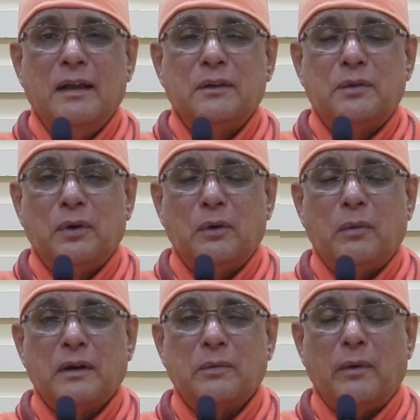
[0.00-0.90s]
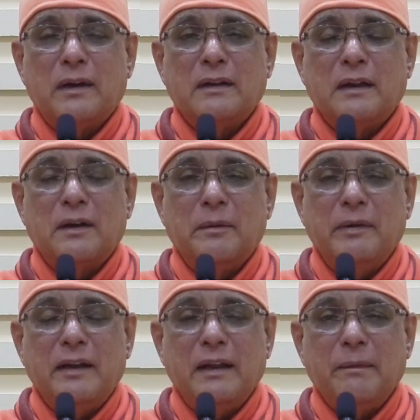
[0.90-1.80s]
So what is the
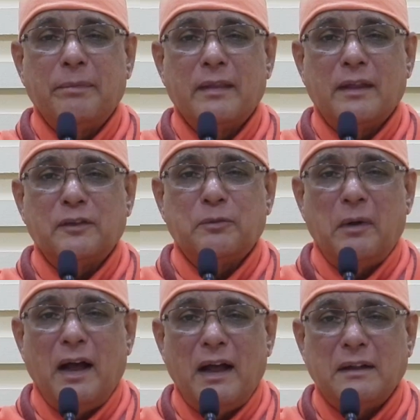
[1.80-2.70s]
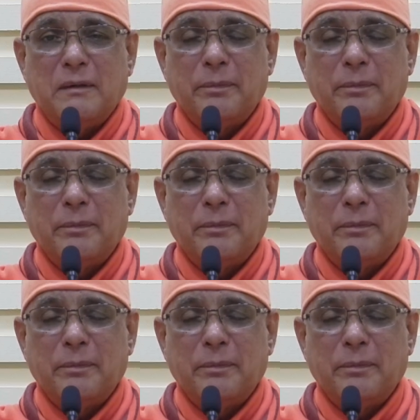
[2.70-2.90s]
remedy? Tasmat